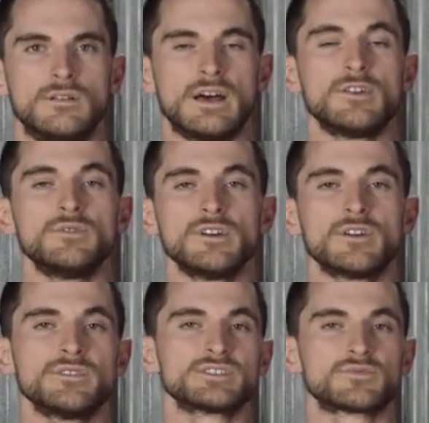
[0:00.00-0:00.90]
Not only
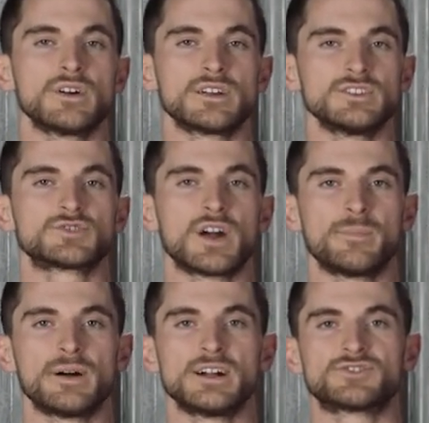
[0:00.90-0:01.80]
are these rugged
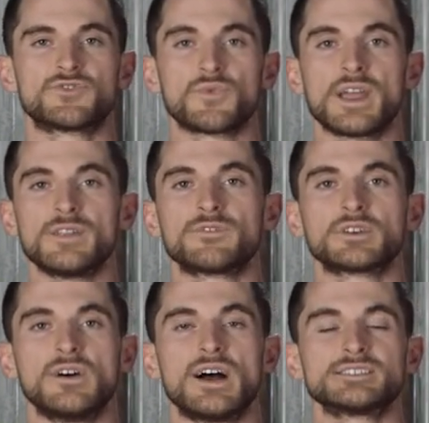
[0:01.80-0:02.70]
tripods great for
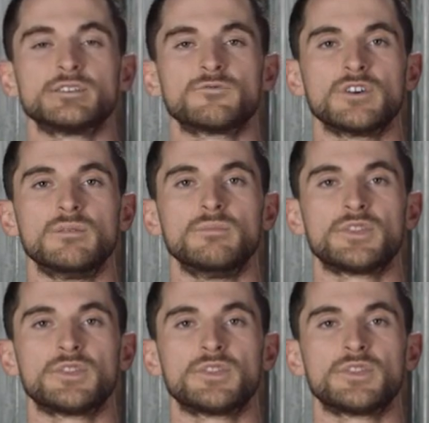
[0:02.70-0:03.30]
glassing from,